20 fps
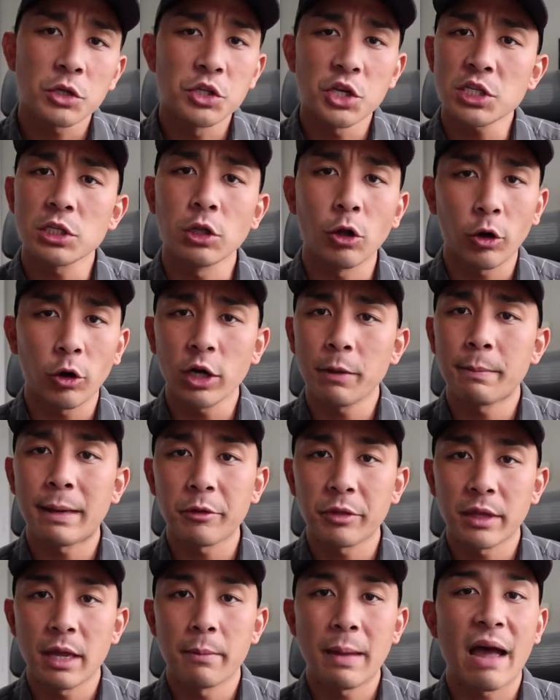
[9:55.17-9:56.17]
just learn
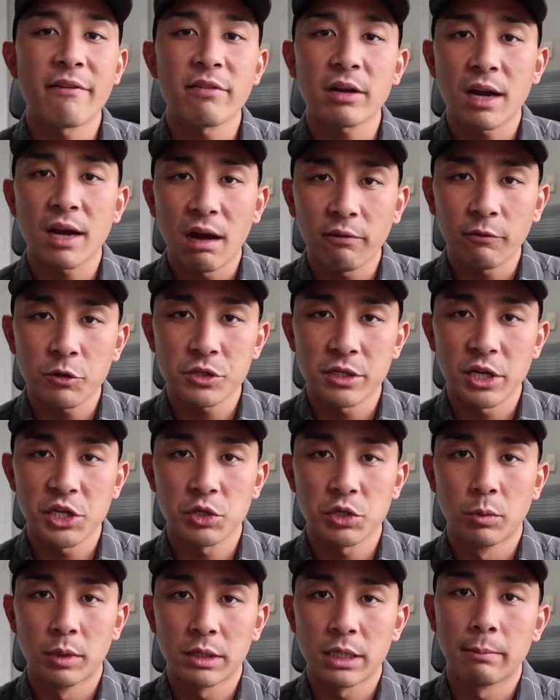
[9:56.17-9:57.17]
about them, have a
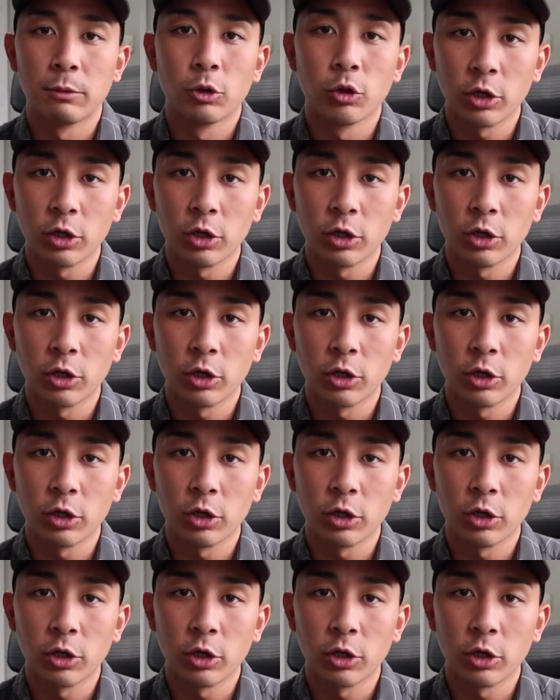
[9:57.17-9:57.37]
conversation with them,